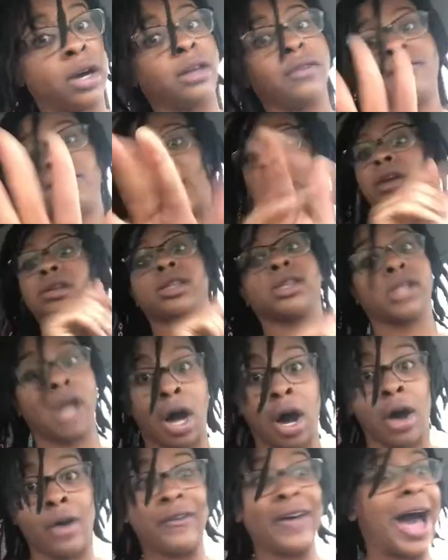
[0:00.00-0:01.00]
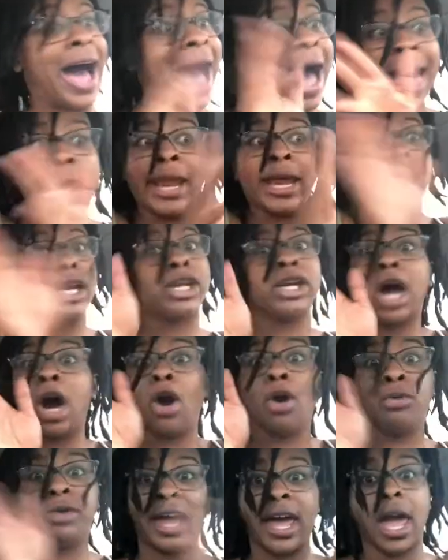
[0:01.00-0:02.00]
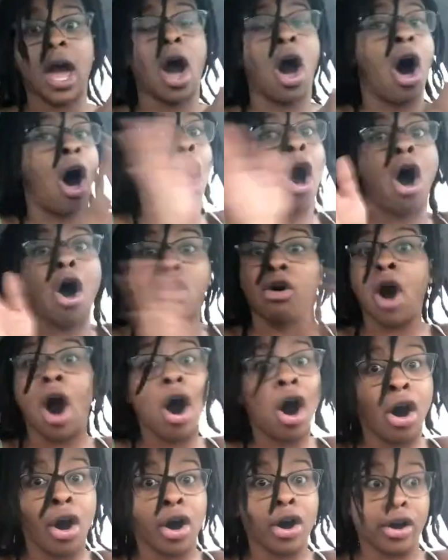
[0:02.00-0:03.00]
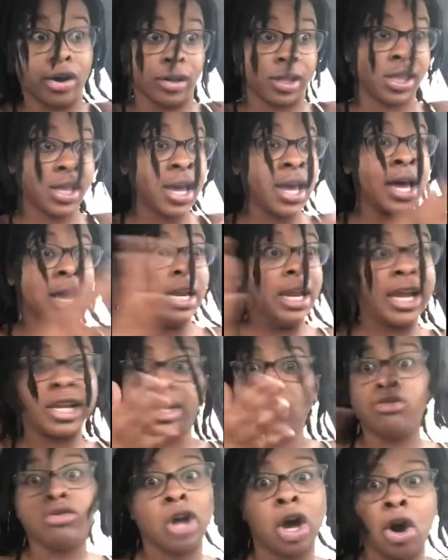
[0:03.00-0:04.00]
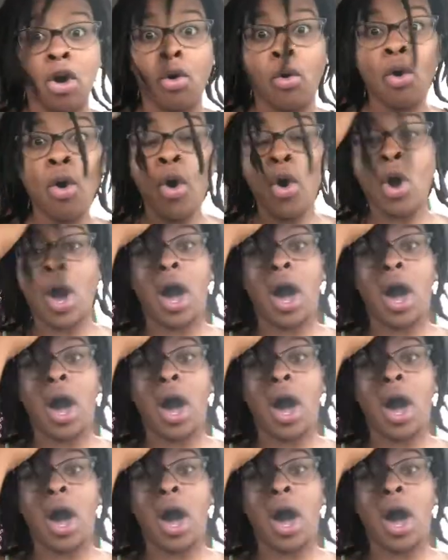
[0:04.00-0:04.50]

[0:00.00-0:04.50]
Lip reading: First off, I didn't know that all cars let you know